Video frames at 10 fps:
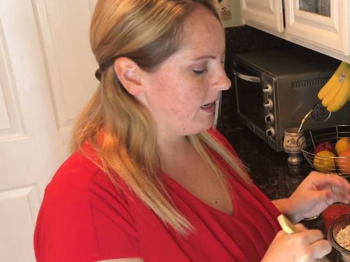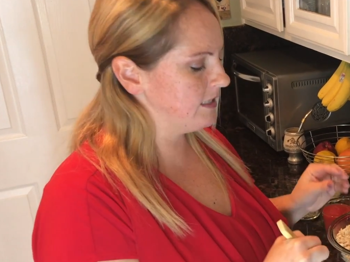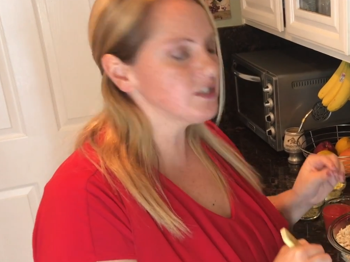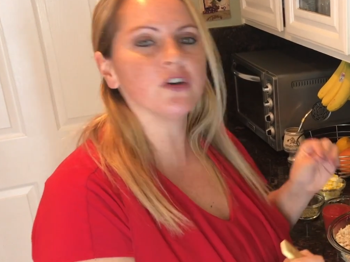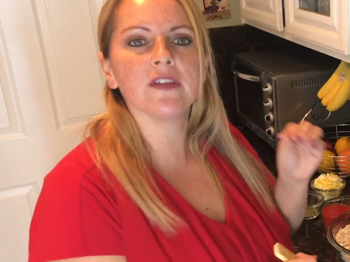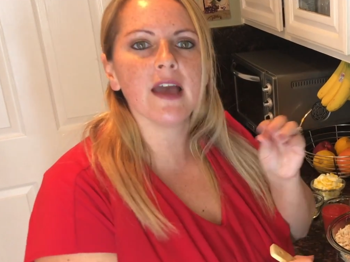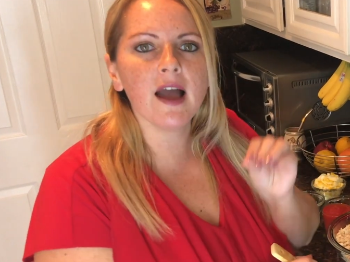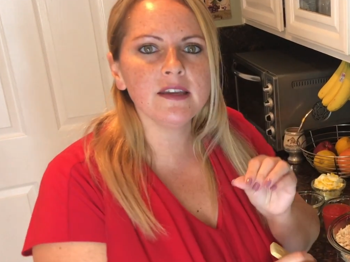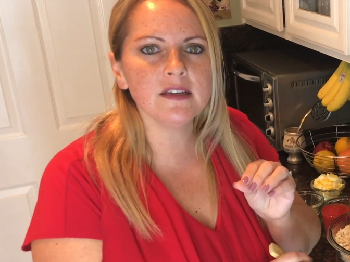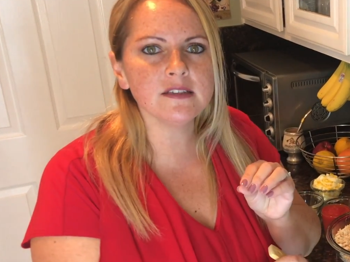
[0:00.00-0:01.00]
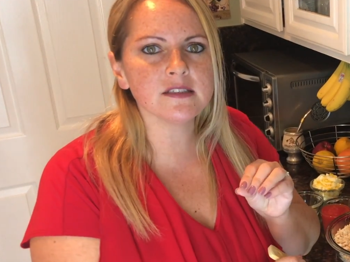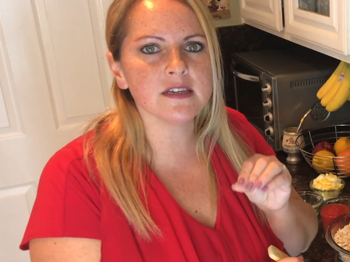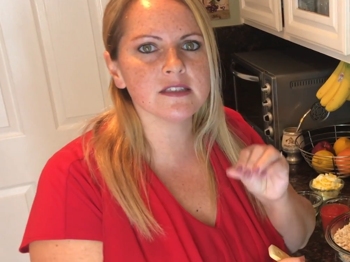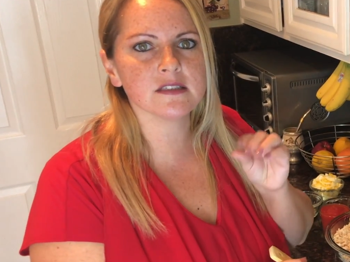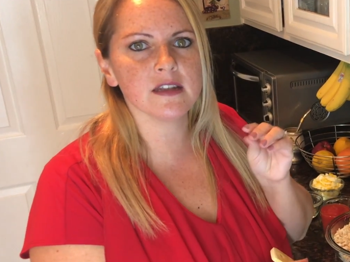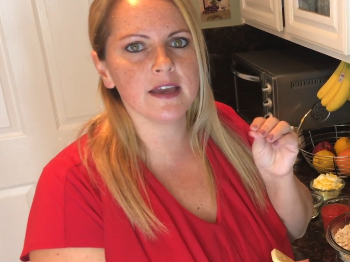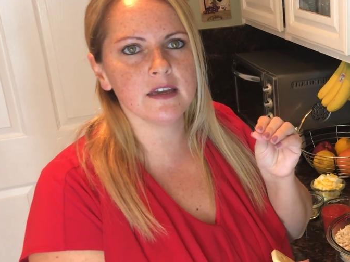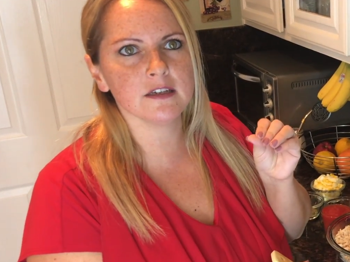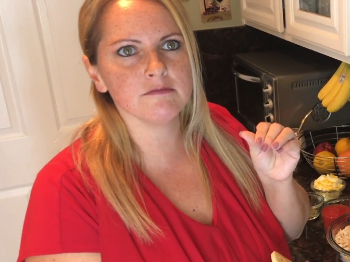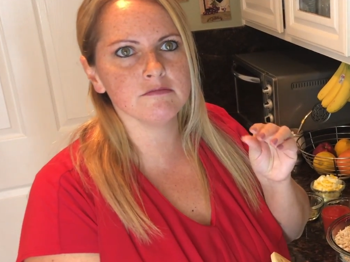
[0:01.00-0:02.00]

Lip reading: until the onions is like